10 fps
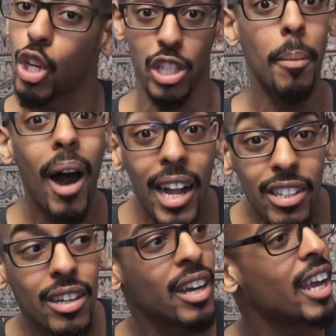doesn't
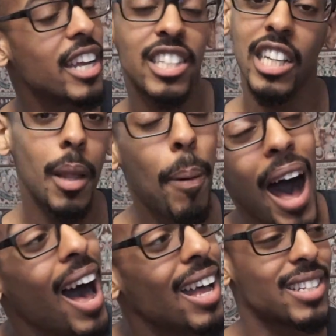matter. It's in the
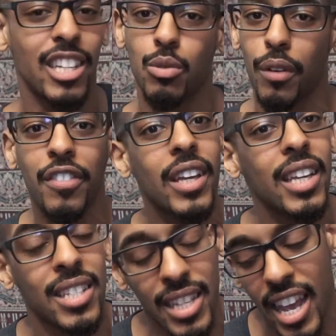past, as
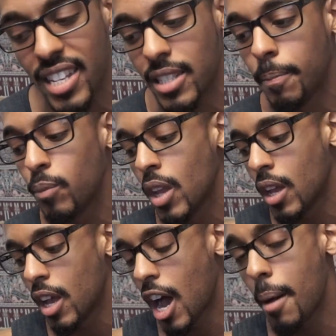Rafiki says.
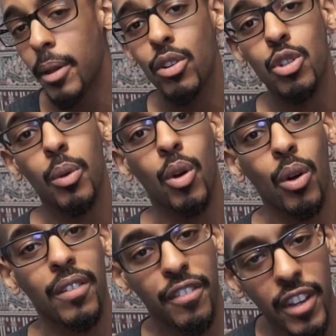I'm here to
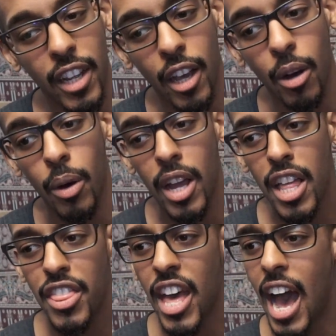record a video
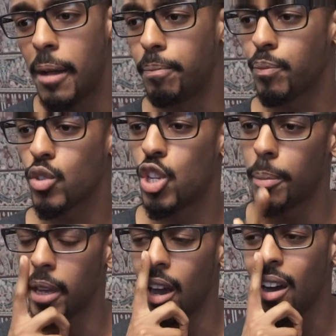that, to
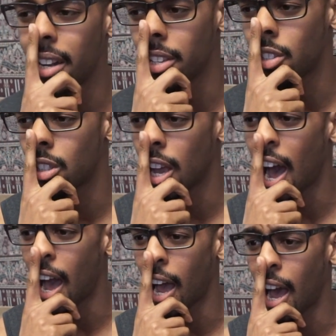be honest,
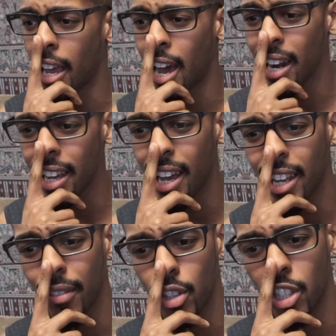I kind of got to
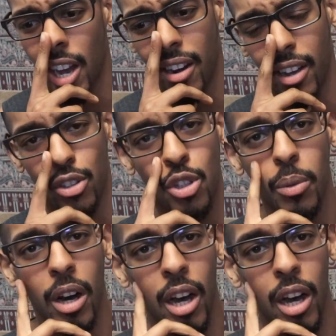give a shout out to